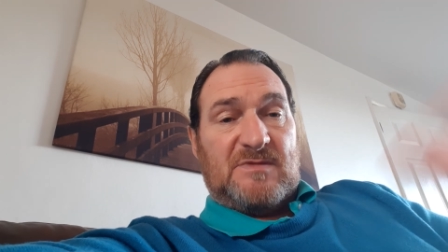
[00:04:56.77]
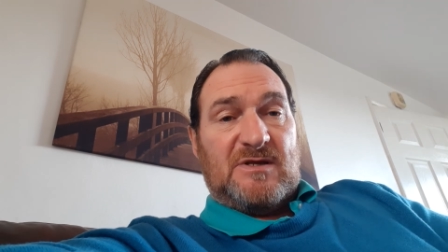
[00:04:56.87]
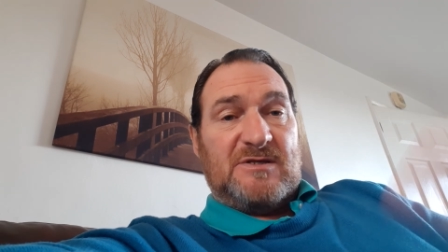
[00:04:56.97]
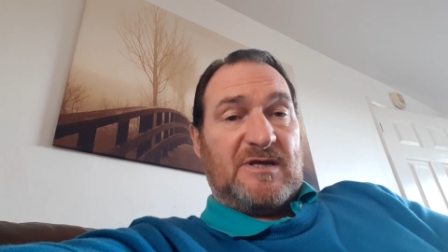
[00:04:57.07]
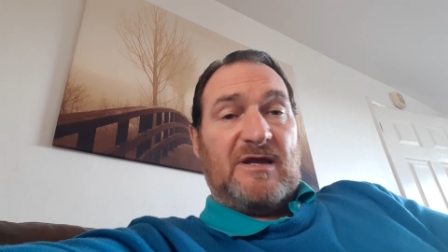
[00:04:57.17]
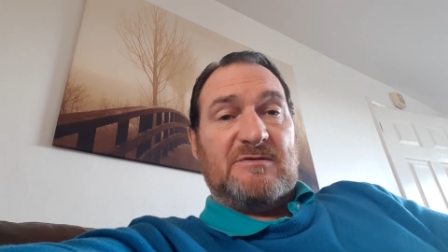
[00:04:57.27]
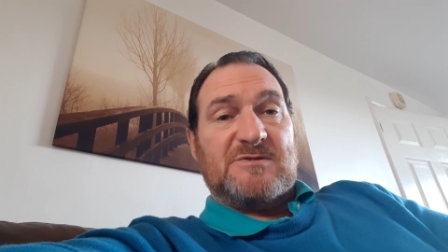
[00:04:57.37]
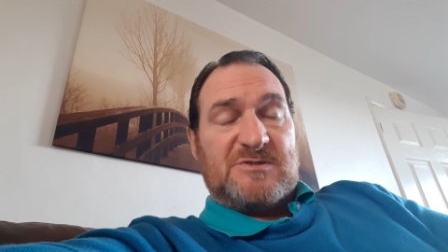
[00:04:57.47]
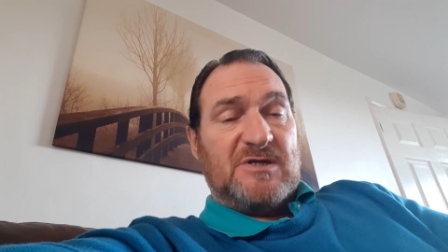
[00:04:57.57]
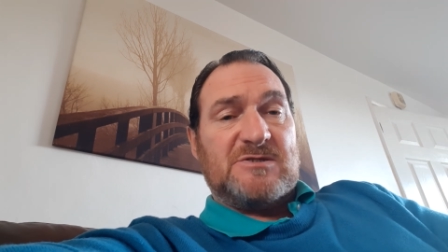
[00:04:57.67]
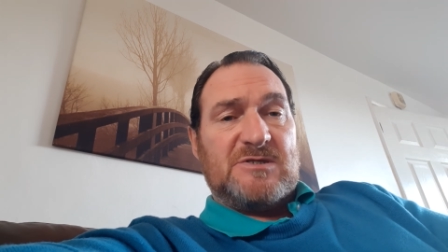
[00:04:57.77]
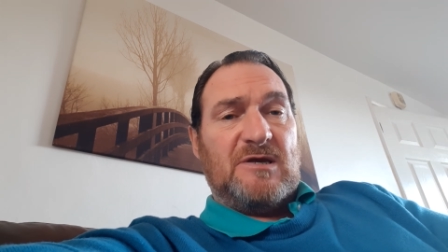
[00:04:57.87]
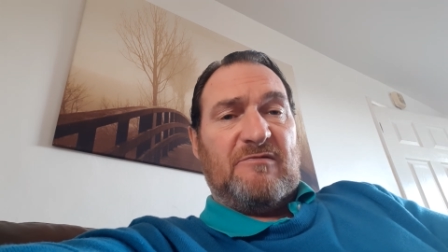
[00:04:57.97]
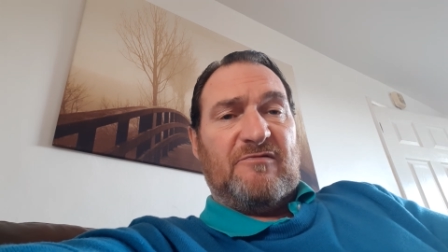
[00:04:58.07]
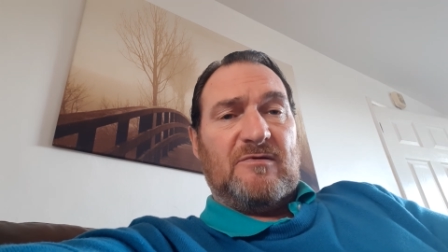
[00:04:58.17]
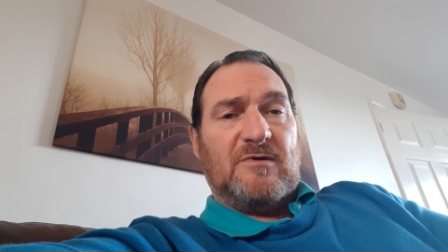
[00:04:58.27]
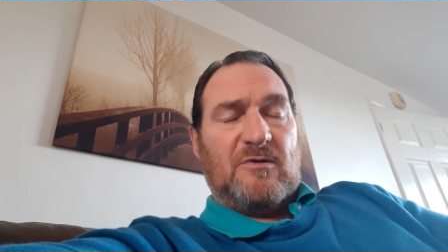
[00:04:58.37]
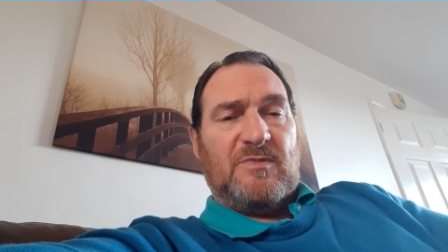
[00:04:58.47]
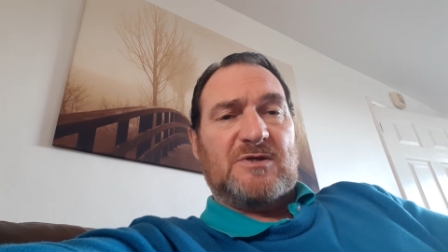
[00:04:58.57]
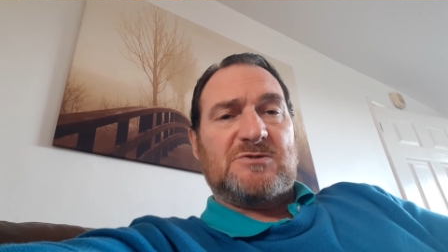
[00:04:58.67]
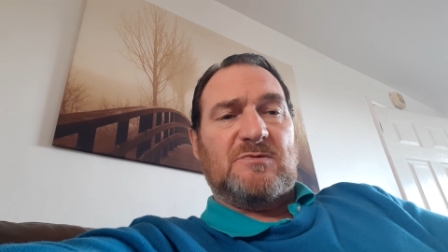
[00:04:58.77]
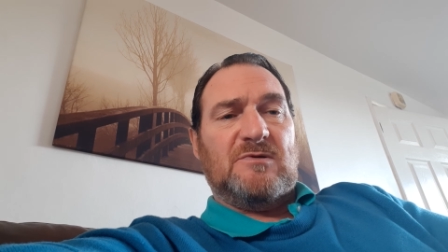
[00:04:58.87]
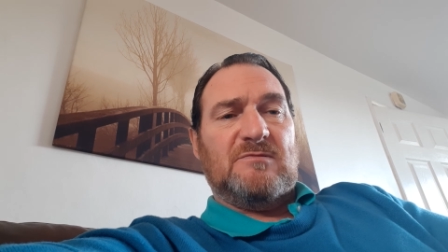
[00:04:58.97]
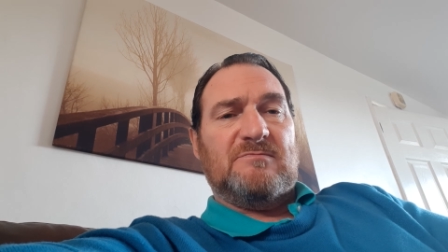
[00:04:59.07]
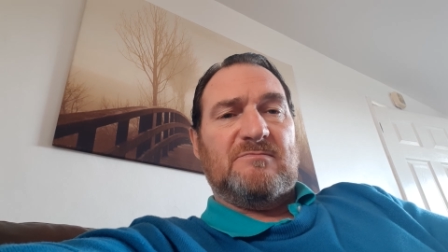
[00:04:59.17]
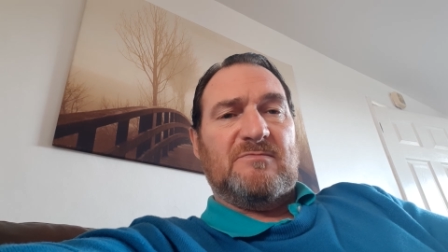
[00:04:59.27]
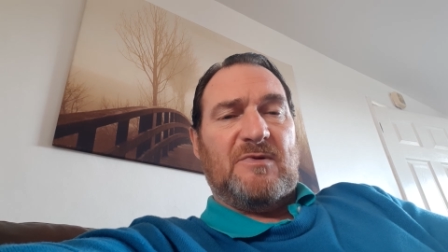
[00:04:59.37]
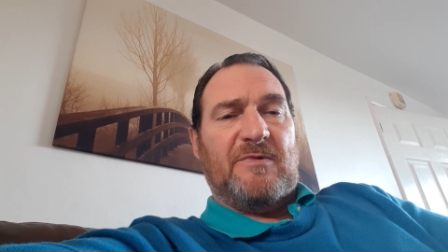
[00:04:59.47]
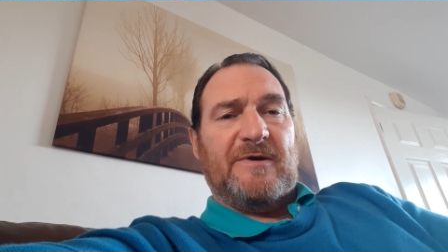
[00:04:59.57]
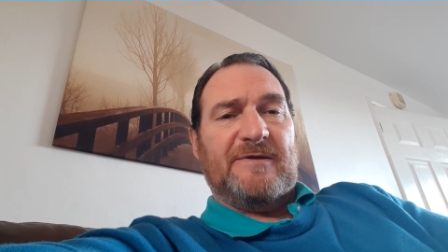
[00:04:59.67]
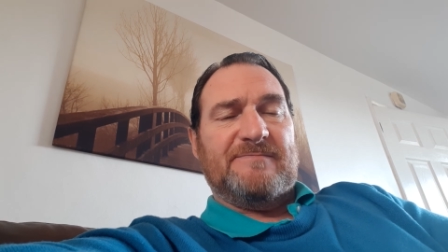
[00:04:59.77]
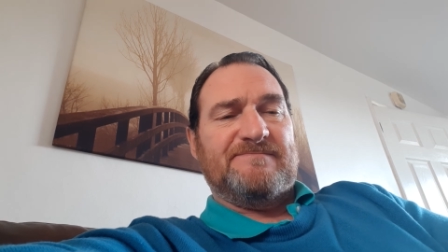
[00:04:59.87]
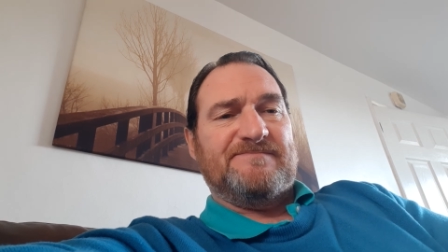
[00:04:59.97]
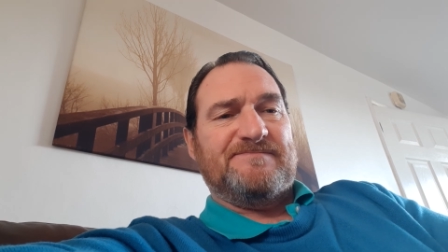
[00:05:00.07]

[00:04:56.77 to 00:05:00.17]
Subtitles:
again, stay safe. God bless you all. Bye-bye.